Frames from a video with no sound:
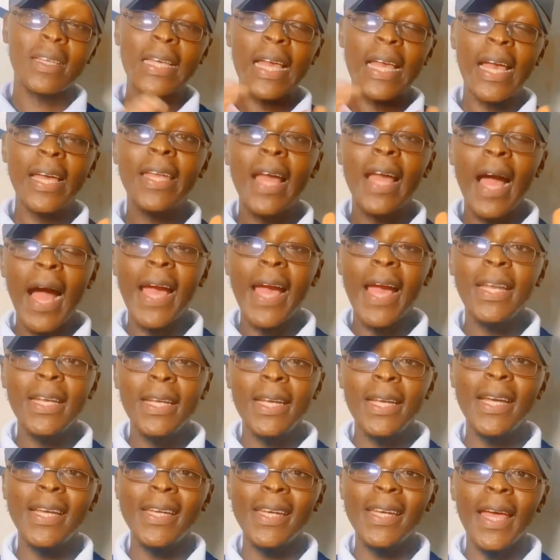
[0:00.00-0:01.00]
Can I
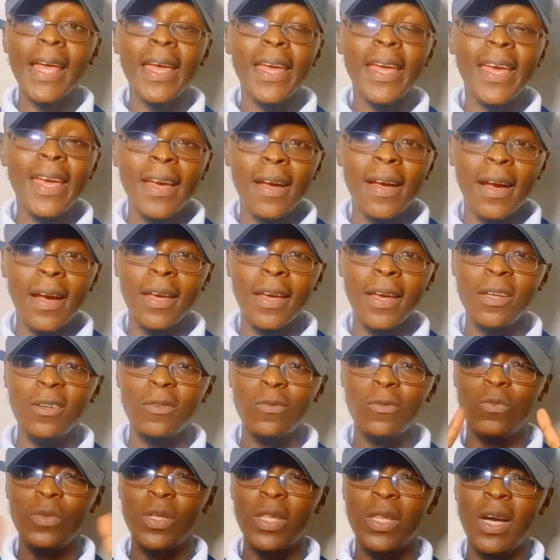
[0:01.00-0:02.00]
learn AI
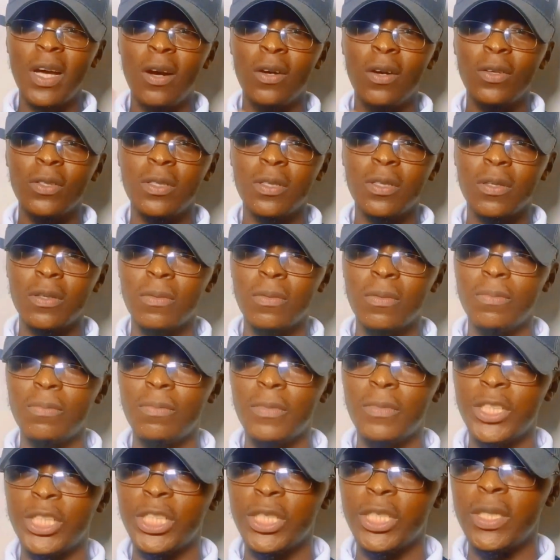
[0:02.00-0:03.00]
without
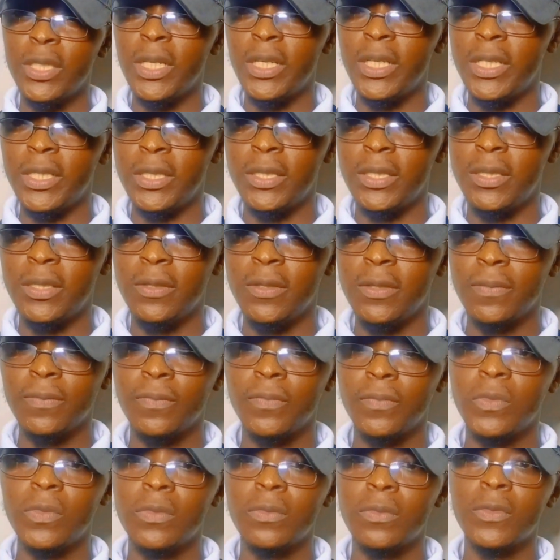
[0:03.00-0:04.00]
machine learning,
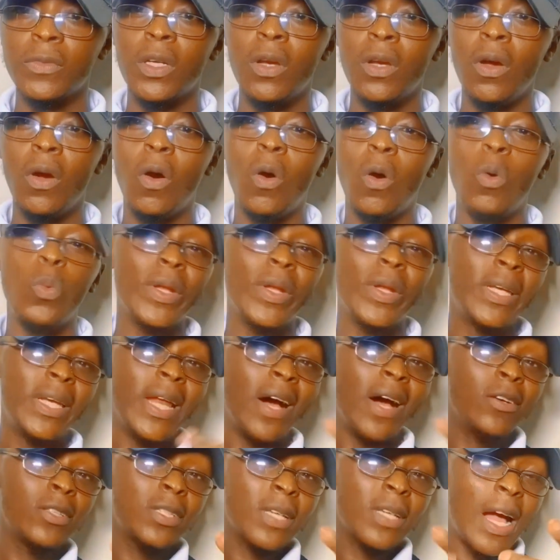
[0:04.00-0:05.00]
or
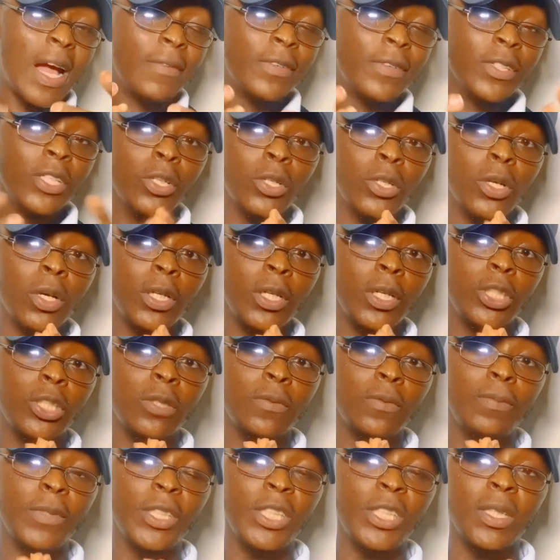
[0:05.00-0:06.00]
without having the knowledge
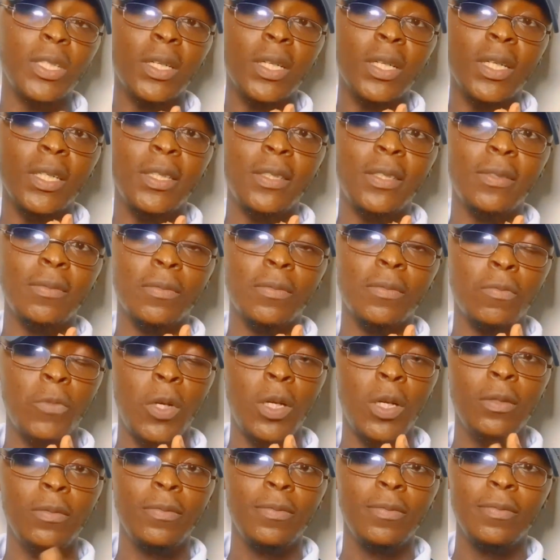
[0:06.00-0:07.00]
of machine learning?
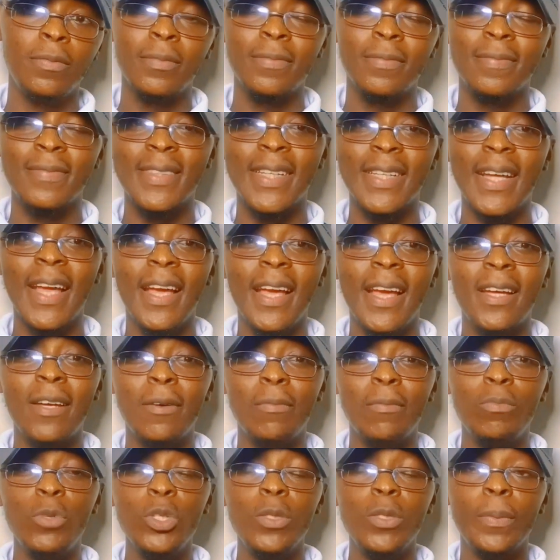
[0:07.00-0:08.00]
Well,
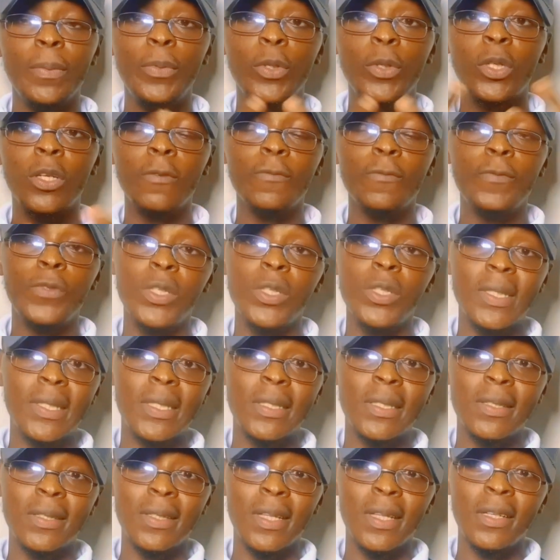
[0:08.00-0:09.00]
most people confuse
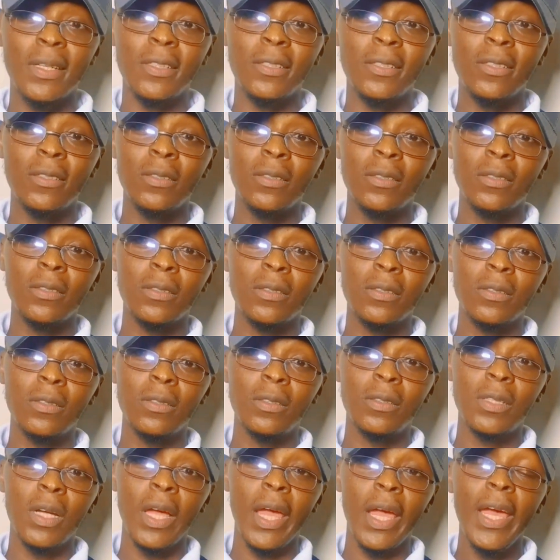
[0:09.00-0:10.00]
this thing.
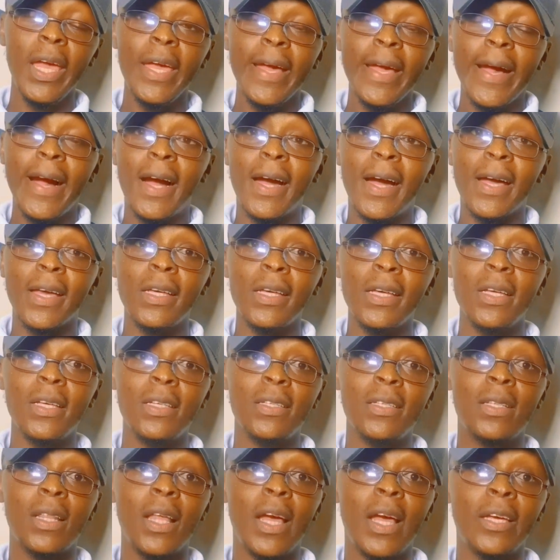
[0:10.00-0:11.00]
AI
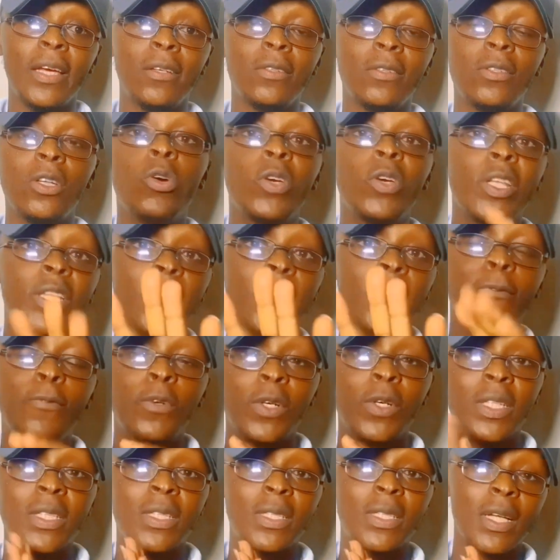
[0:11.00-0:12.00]
is like, okay, take
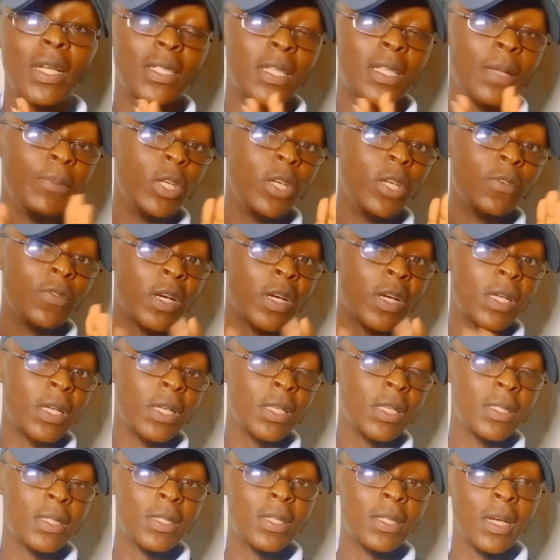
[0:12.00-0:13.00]
for instance, let me give you an
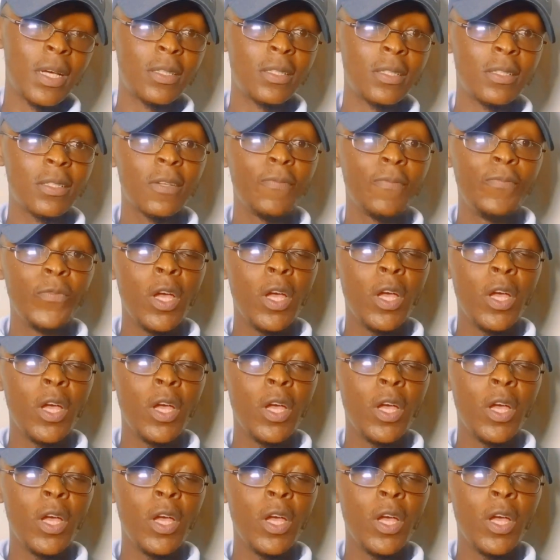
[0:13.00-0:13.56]
instance.